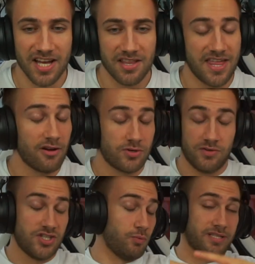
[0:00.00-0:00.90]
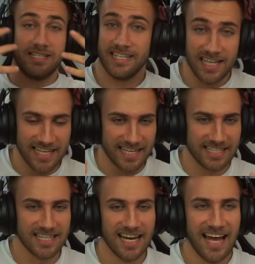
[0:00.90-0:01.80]
There she was killing
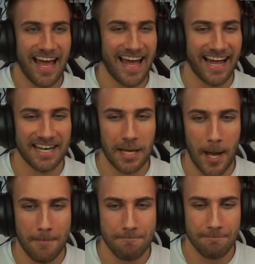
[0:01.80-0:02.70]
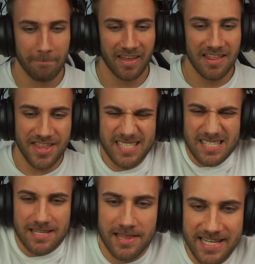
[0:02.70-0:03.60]
it, and this
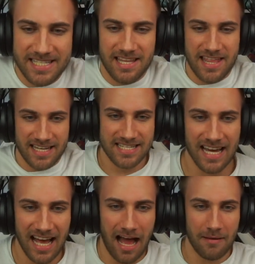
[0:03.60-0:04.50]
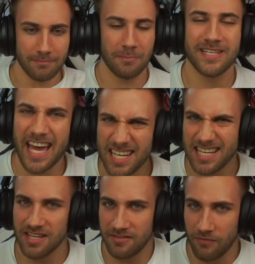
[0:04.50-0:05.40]
is the Lisa that I'm getting
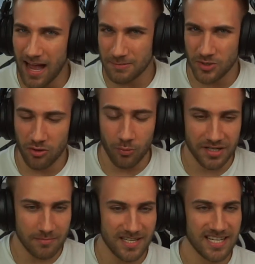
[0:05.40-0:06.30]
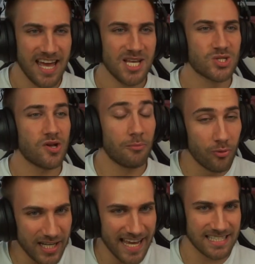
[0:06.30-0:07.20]
here, the vibes, you know what I mean? So I'm
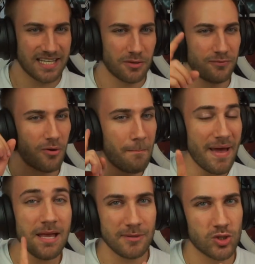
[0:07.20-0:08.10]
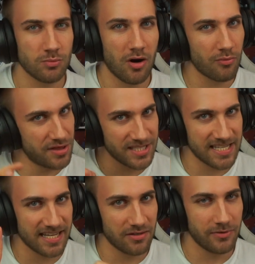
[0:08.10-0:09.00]
really excited for maybe tomorrow with the
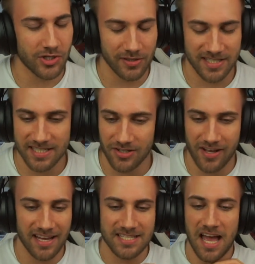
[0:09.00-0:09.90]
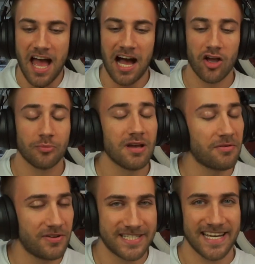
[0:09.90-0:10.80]
second visual teaser, guys. I hope you have a
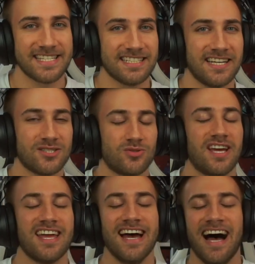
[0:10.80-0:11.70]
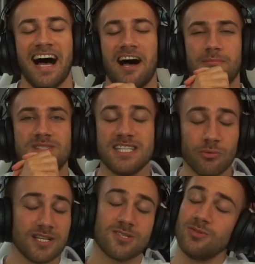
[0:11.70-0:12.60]
fantastic day today. See you
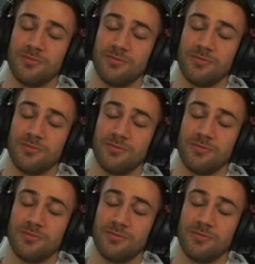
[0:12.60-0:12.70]
really soon.